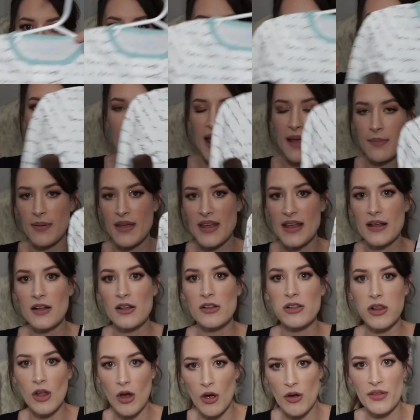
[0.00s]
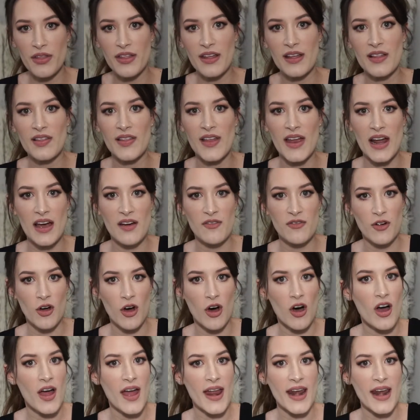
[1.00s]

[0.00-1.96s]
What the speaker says: baby clothing that I've got,